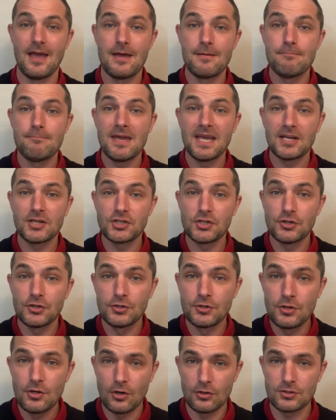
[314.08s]
Make sure
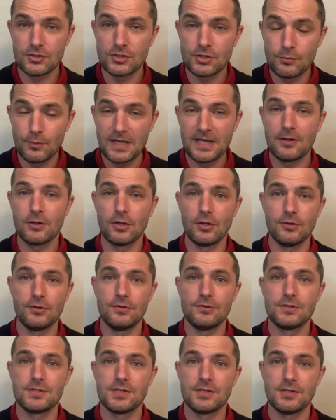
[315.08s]
not to
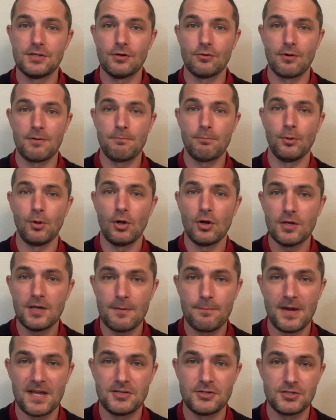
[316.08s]
include your employer
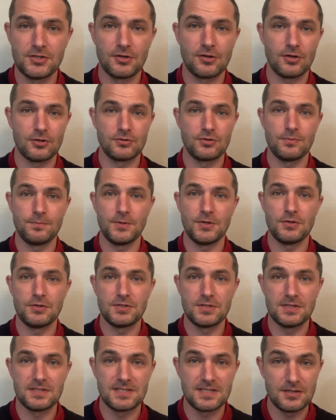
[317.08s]
pension
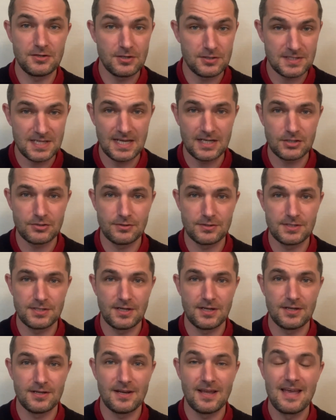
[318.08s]
contributions in your tax
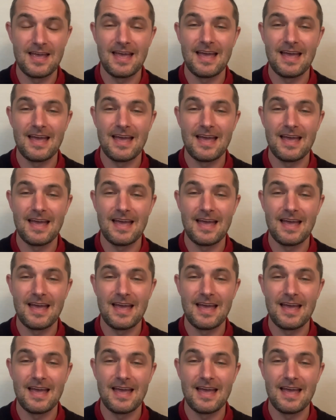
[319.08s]
return,